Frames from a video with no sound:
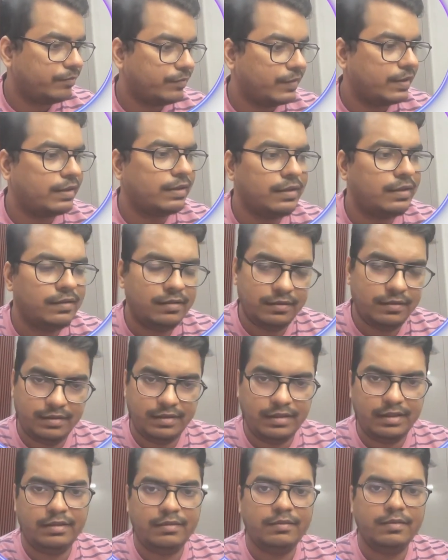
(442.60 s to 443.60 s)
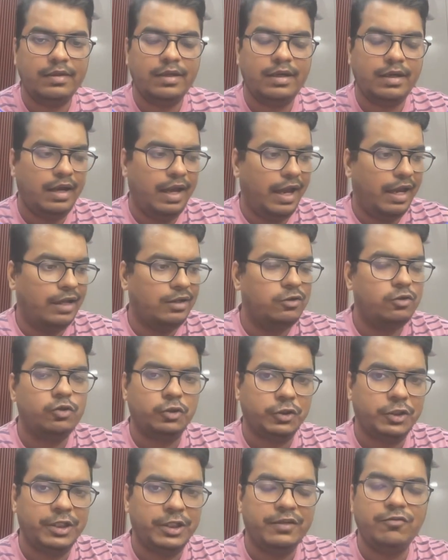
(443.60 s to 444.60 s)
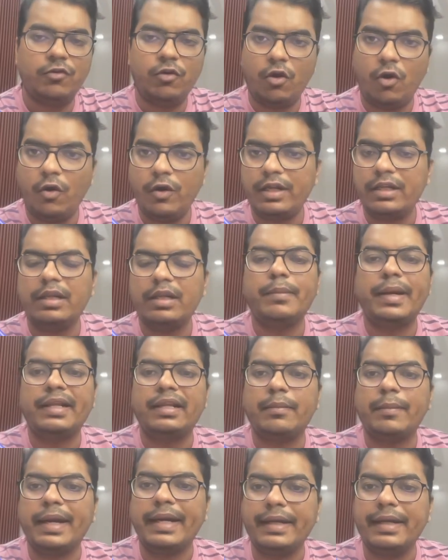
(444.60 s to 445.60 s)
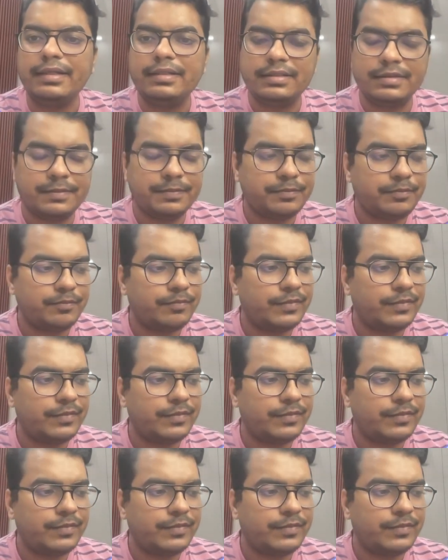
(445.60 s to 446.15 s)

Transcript: this is an associative law in the mathematics.